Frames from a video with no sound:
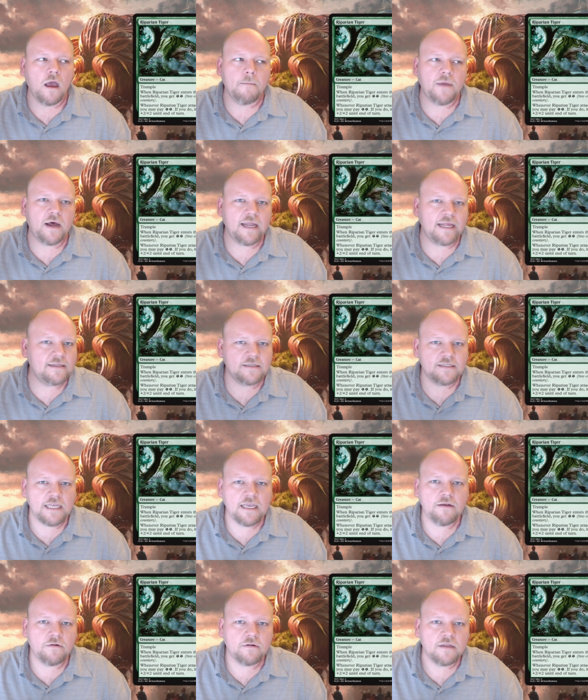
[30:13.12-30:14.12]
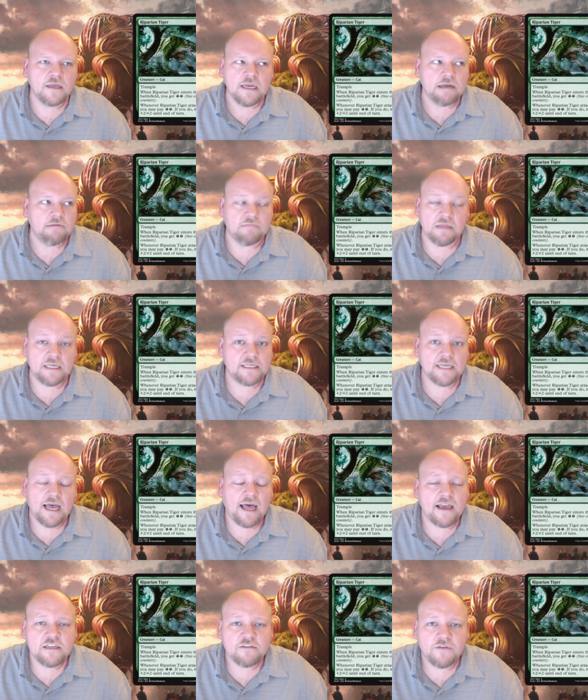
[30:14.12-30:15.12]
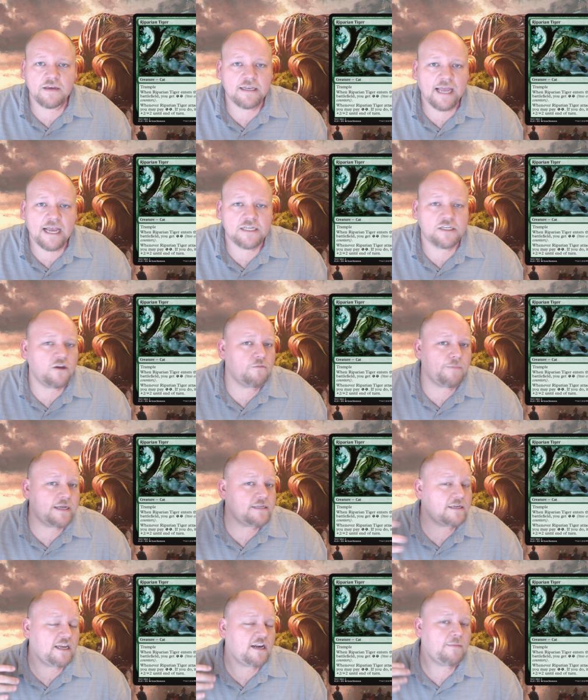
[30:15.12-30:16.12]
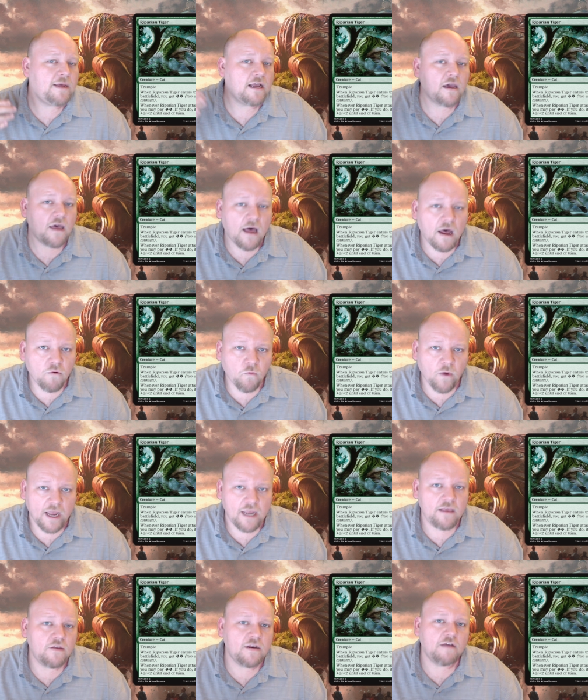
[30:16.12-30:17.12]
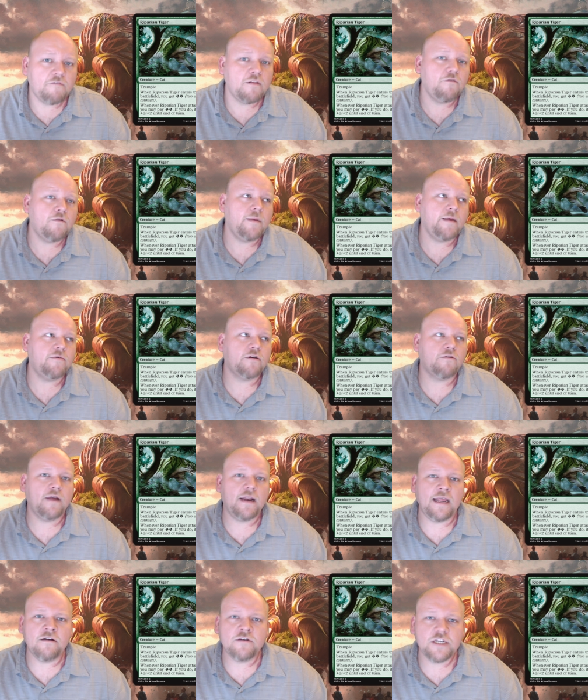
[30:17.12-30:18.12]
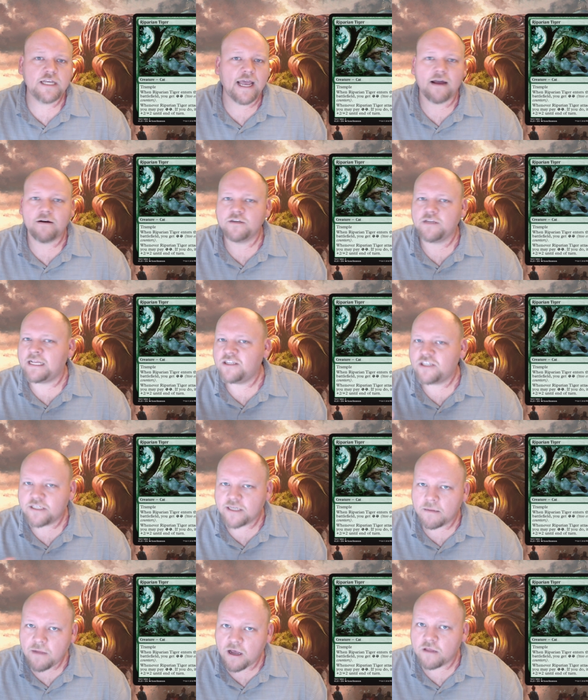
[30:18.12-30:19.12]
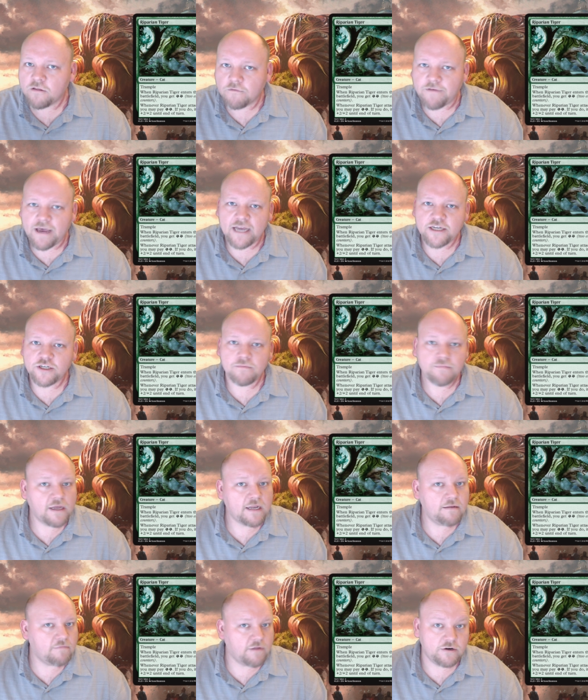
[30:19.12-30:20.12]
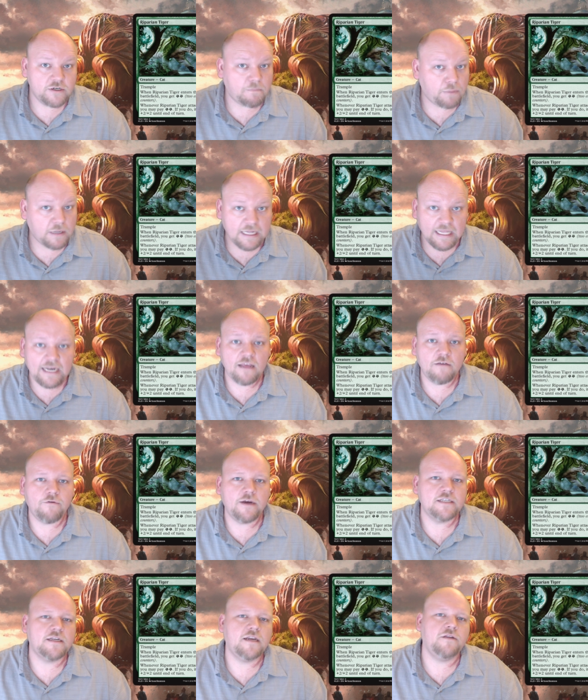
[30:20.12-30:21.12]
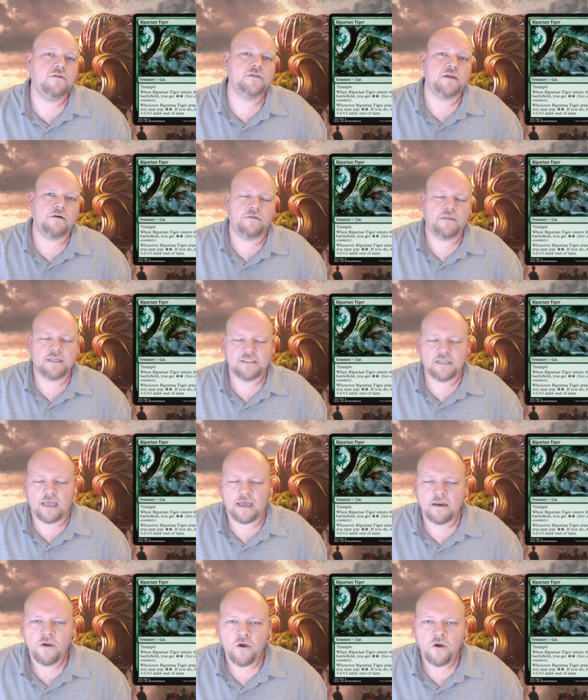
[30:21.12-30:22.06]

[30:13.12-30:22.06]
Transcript: But in sealed, this guy is fantastic. You're basically getting him at a cut rate. You definitely want to be able to create energy counters in some other fashion, but there's plenty of ways to do so in this set.